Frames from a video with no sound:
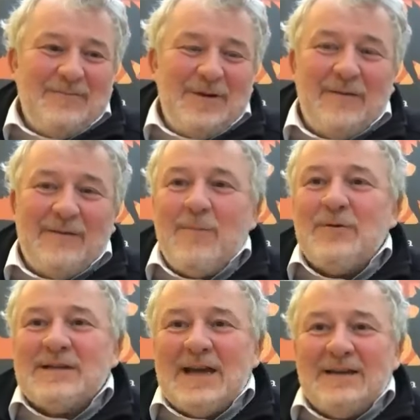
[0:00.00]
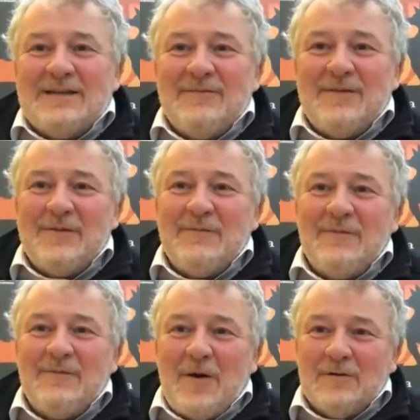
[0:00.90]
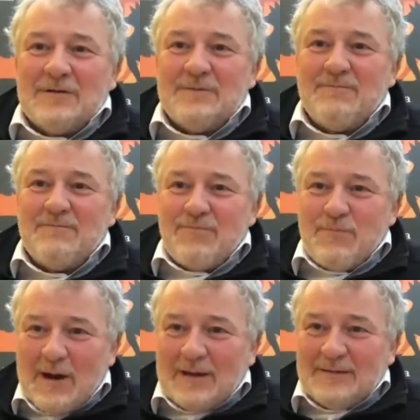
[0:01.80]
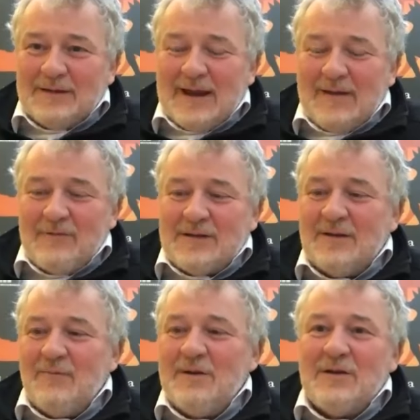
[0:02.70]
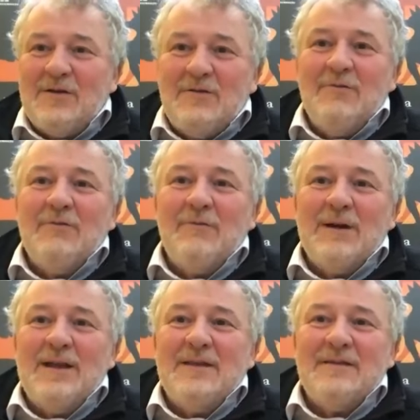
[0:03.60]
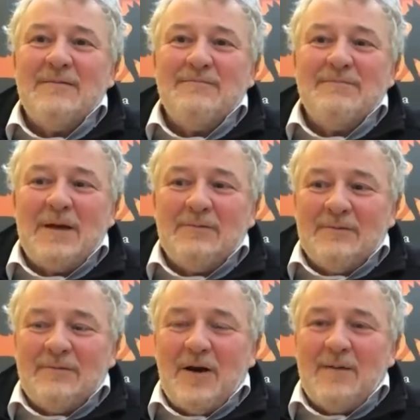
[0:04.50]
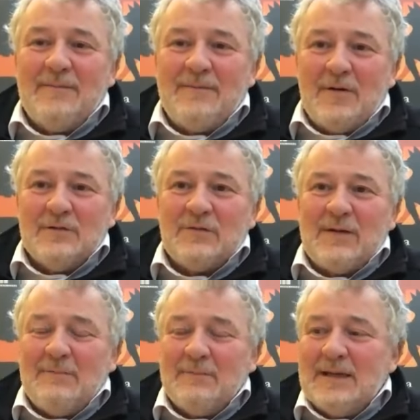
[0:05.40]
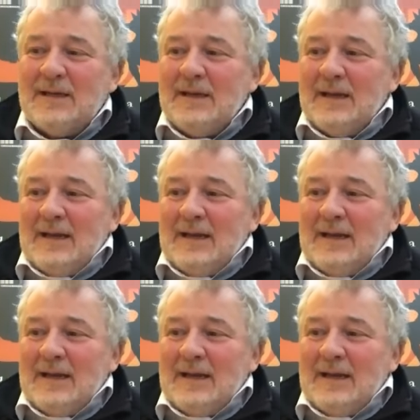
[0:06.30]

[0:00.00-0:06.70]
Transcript: we are very protective of the Fox brand, and everything that we do with Belton Farm Fox family